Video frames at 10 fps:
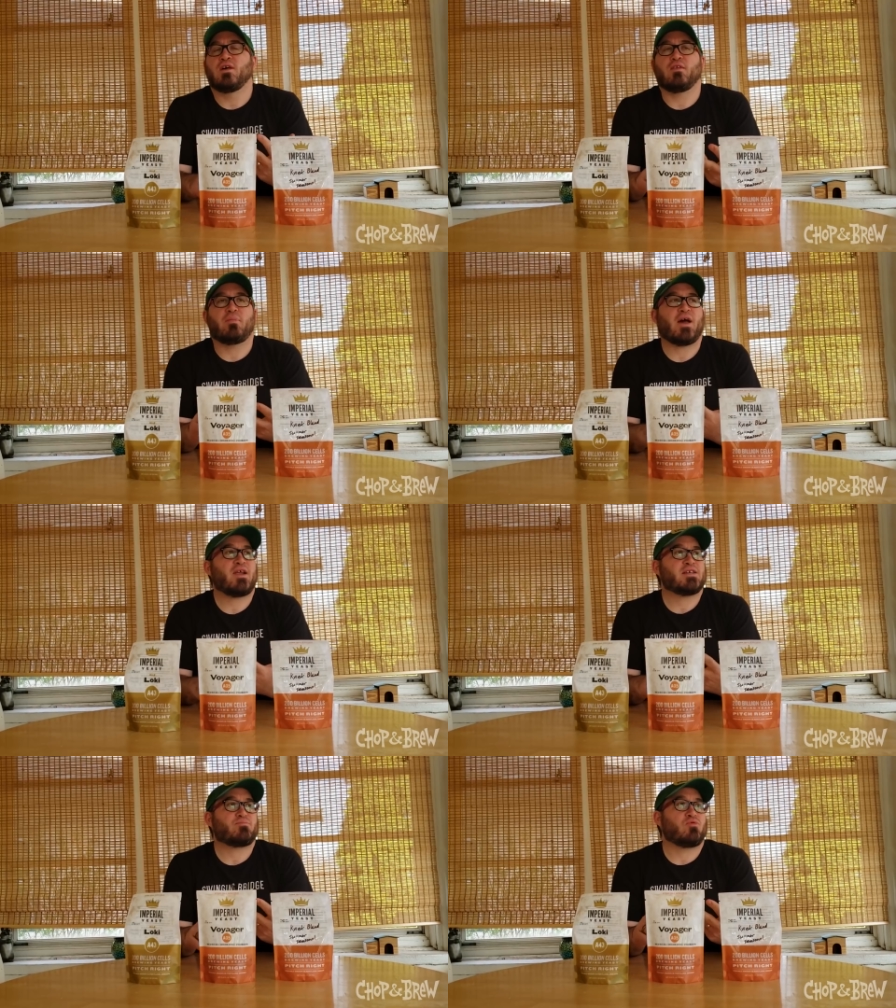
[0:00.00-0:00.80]
in the
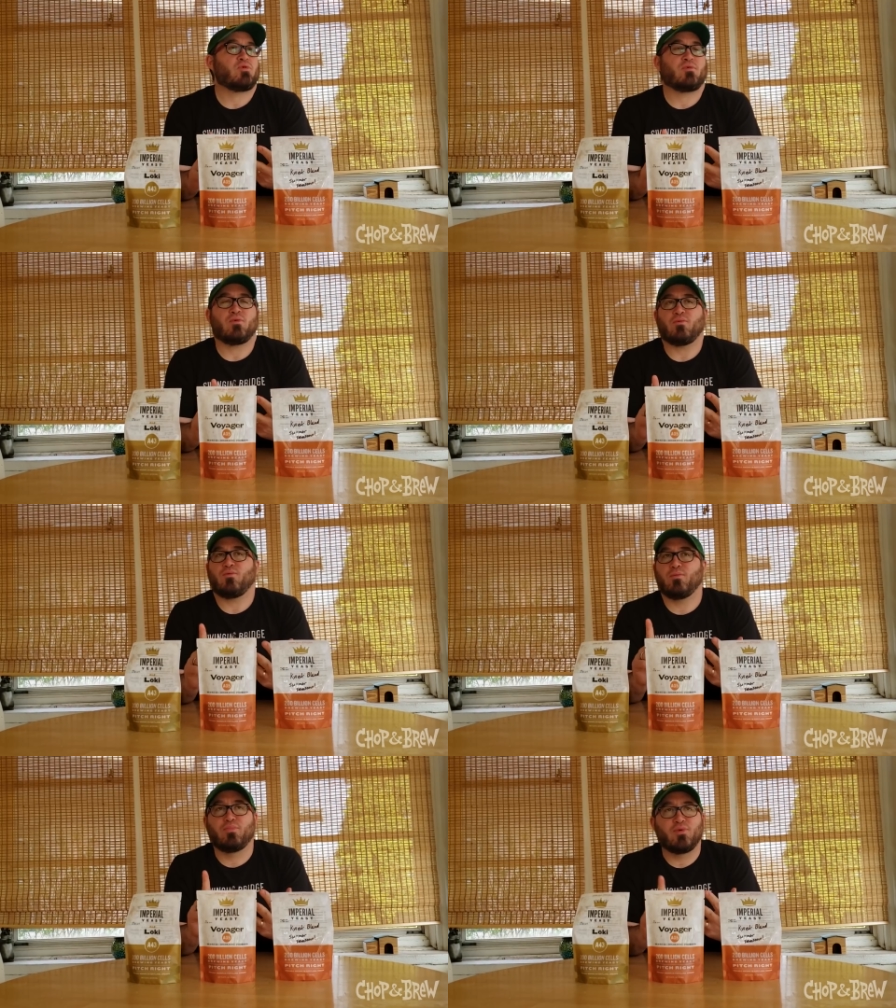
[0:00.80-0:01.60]
Badass Brewery. We're,
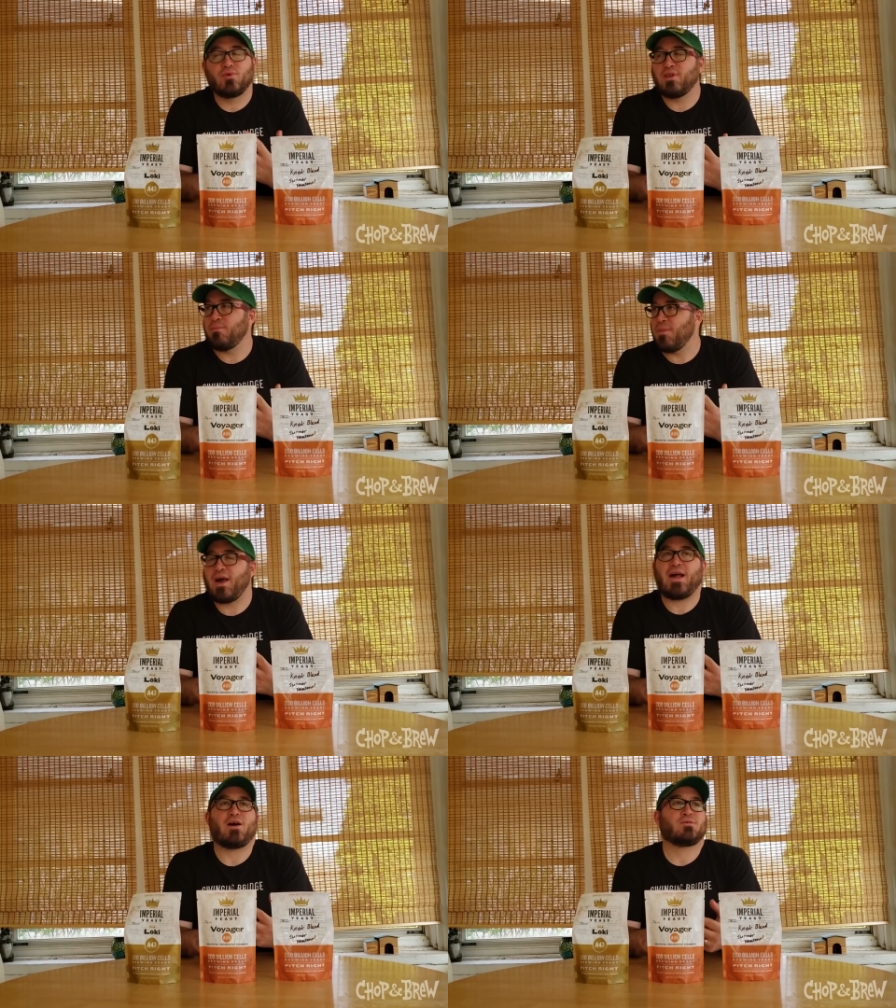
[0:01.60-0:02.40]
we're brewing in
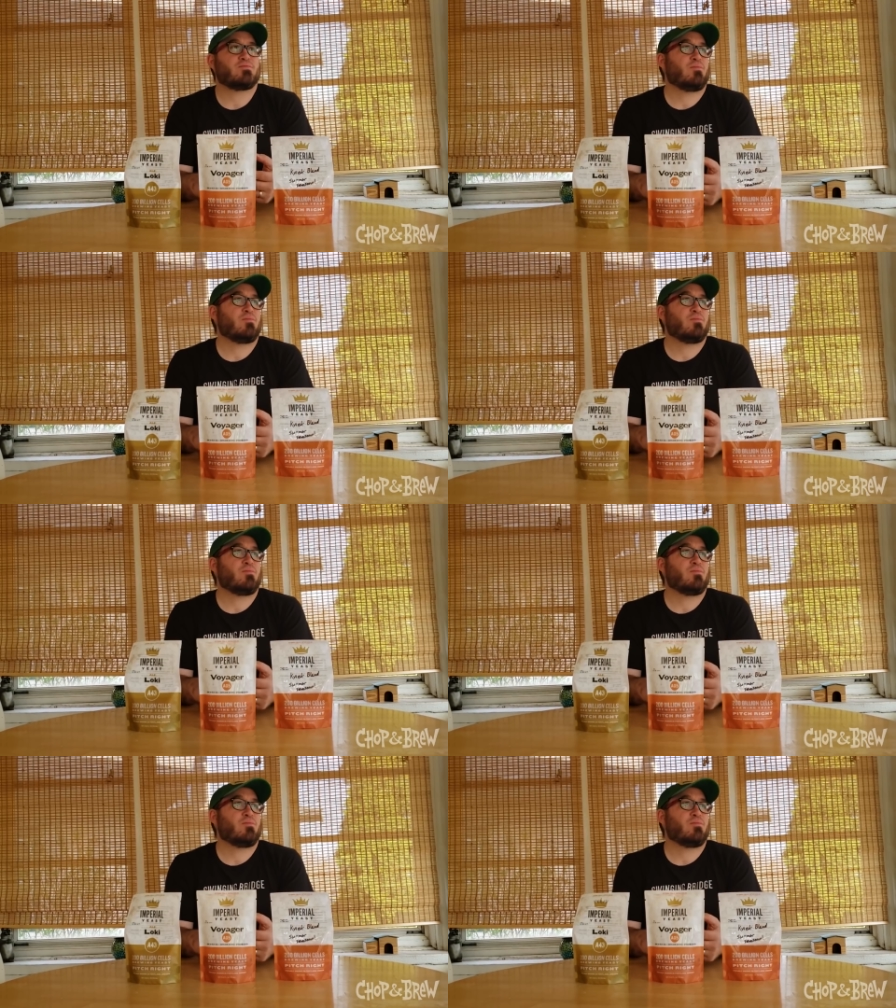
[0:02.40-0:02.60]
my house.